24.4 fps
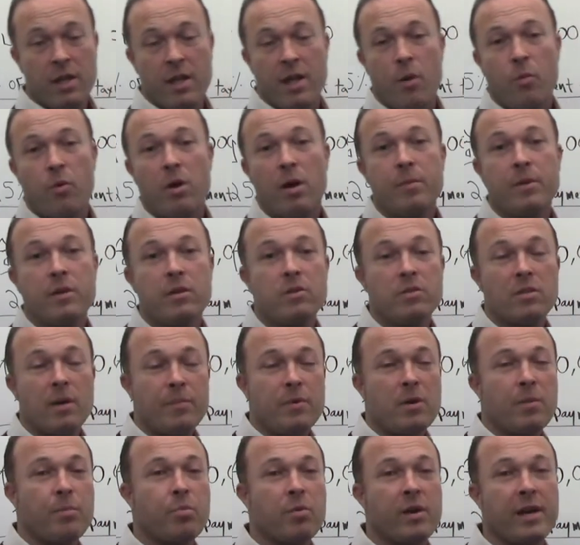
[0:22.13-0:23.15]
What I'm going to do is I'm
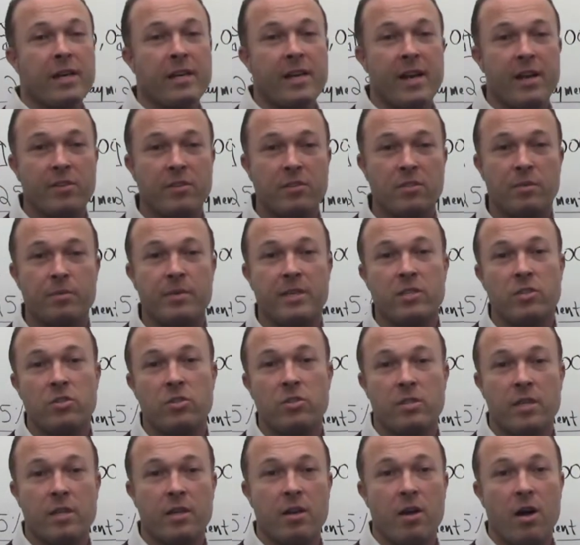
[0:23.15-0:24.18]
going to break down some
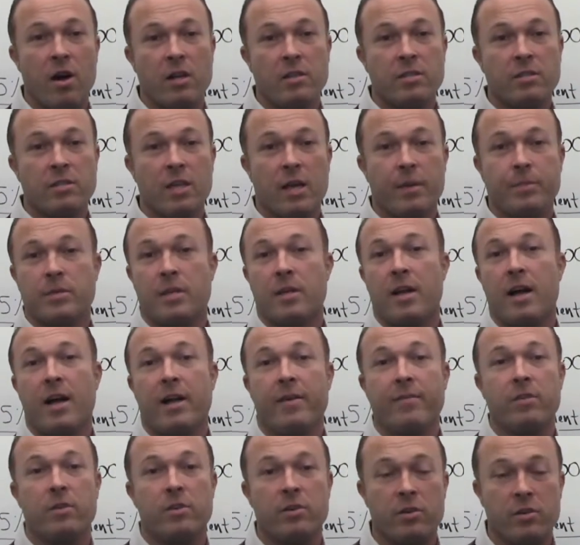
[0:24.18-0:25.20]
interesting concepts that
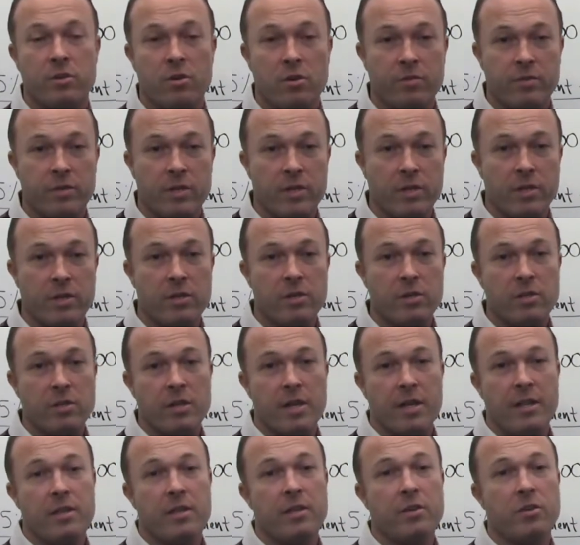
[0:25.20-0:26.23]
I've learned over the years
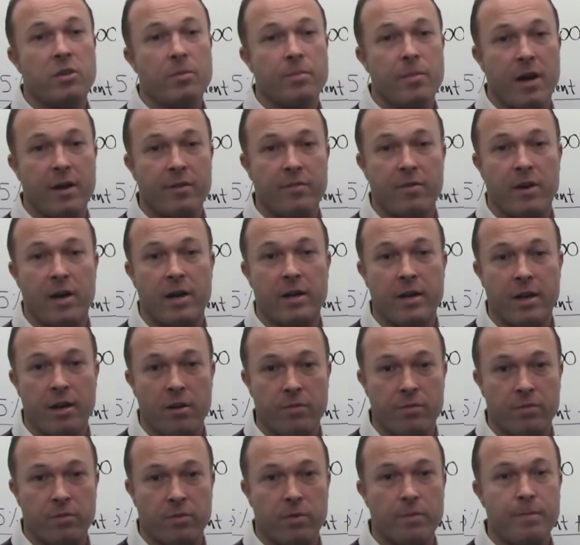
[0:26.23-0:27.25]
that I think you might find
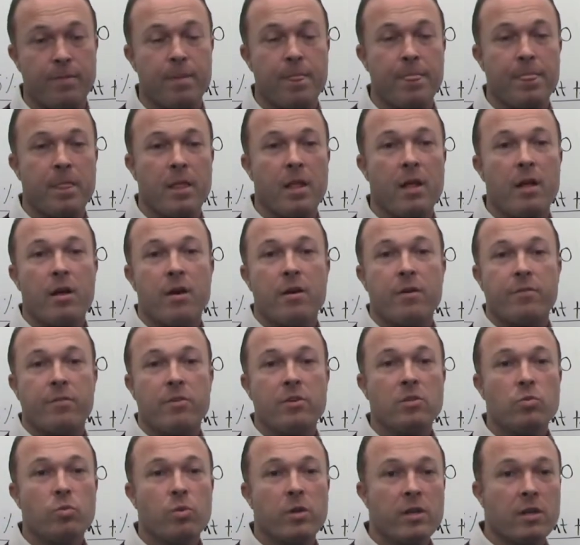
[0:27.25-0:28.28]
helpful.
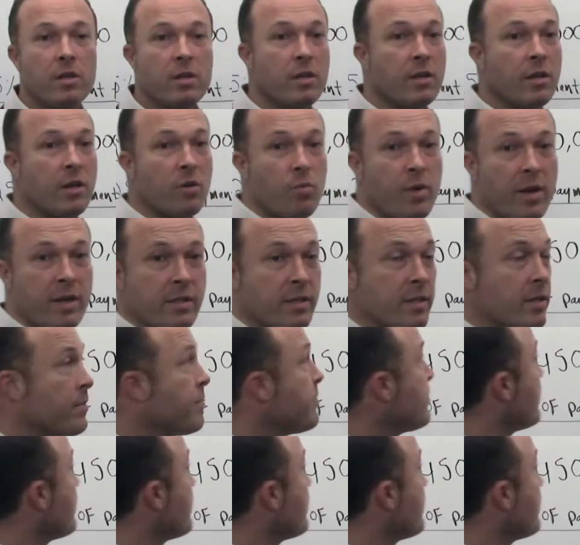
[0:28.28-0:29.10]
First, we're going to look at renting.